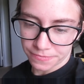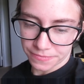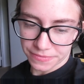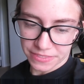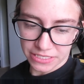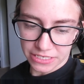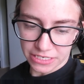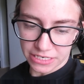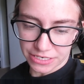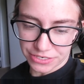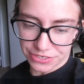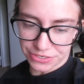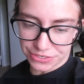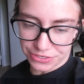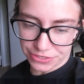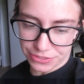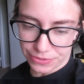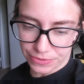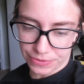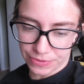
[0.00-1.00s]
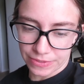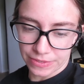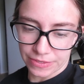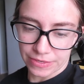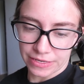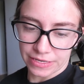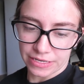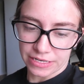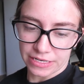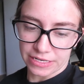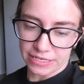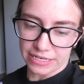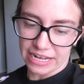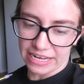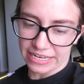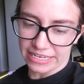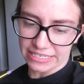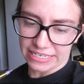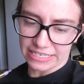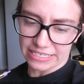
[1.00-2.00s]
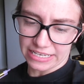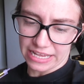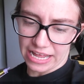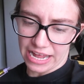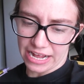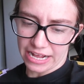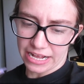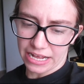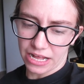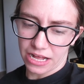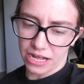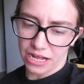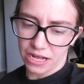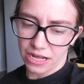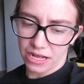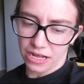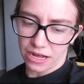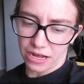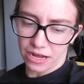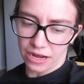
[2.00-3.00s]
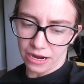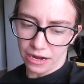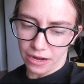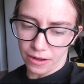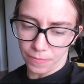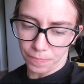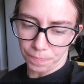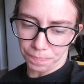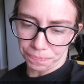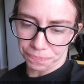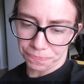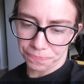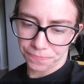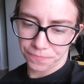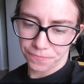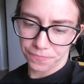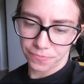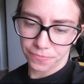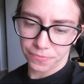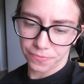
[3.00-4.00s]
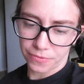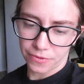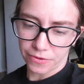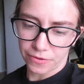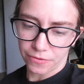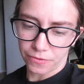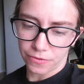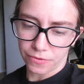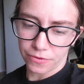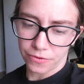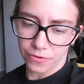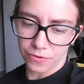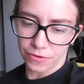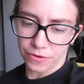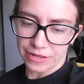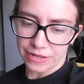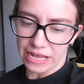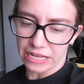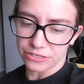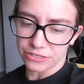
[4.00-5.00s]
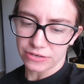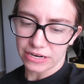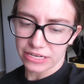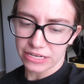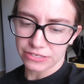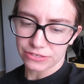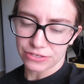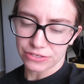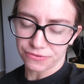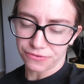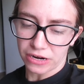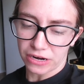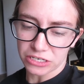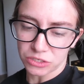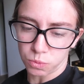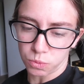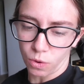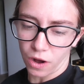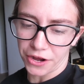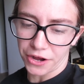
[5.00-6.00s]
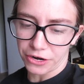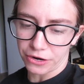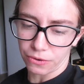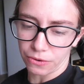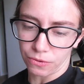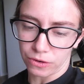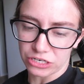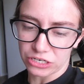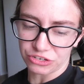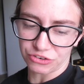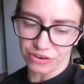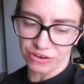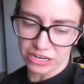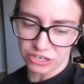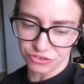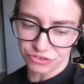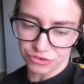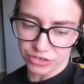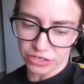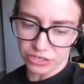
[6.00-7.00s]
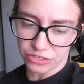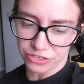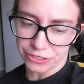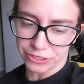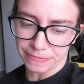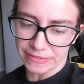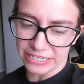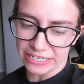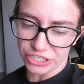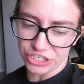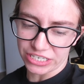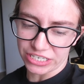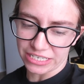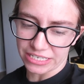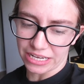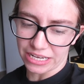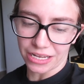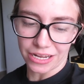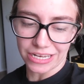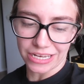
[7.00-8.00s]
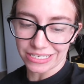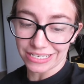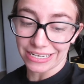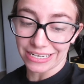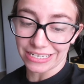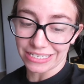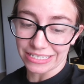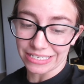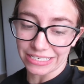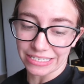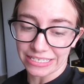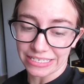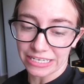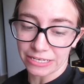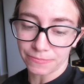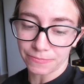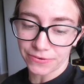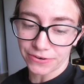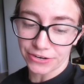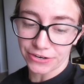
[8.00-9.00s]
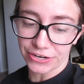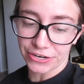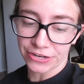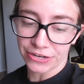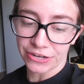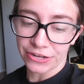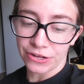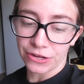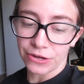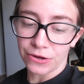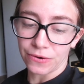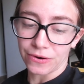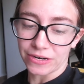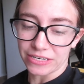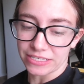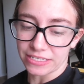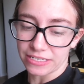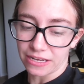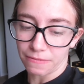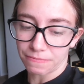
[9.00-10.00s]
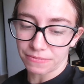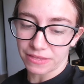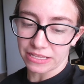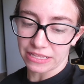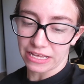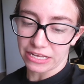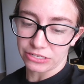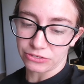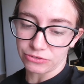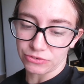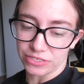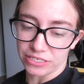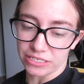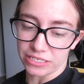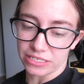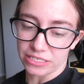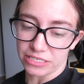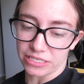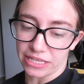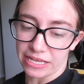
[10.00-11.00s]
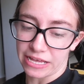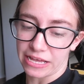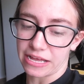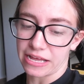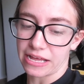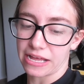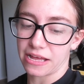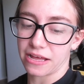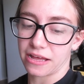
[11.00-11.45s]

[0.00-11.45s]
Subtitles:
yeah, because it's like, yeah, do not use freshwater or terrestrial species unless it is a seabird or something that uses the